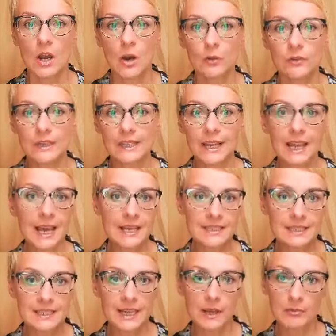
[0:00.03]
Over the
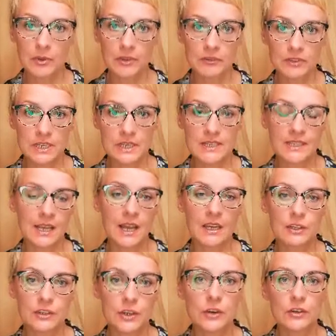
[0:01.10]
last couple of days,
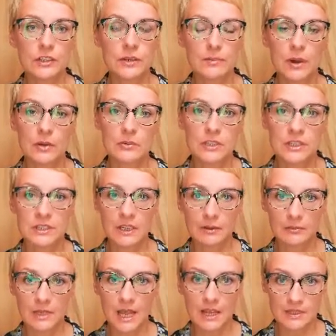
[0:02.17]
I talked about
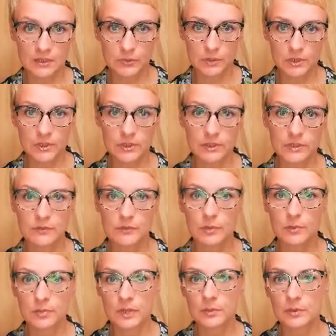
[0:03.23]
income tax returns
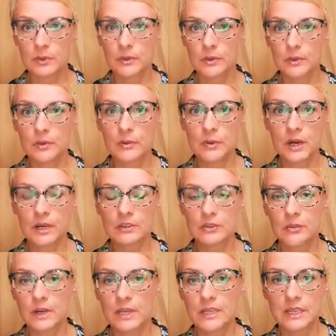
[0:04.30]
for people who are
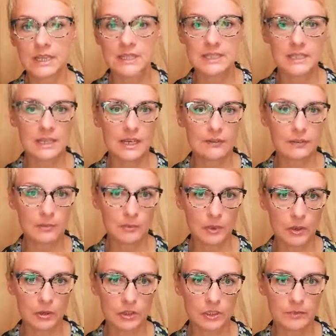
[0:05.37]
trading as
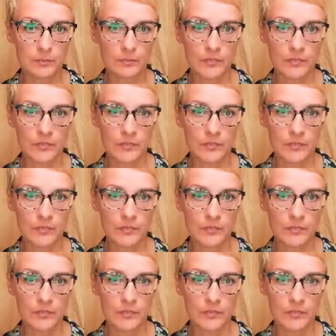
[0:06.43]
self-employed.